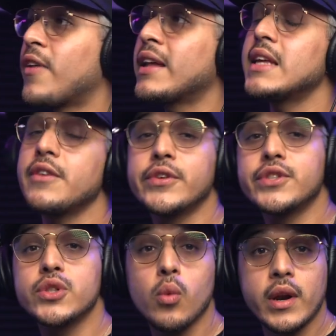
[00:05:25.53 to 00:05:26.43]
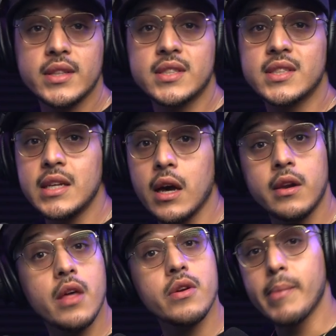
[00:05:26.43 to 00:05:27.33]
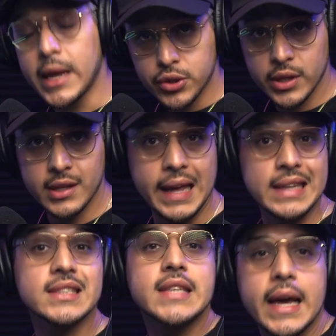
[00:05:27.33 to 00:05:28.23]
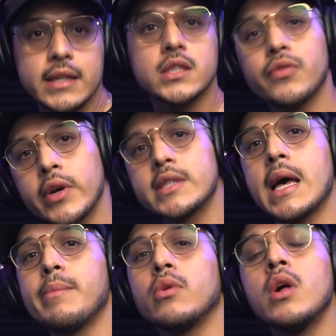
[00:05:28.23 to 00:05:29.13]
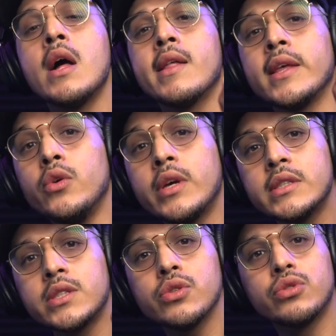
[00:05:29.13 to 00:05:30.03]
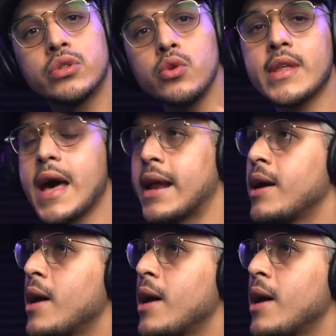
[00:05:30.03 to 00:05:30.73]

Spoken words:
finally, if you still wanted to see another metric like seconds, for example, then you can still do that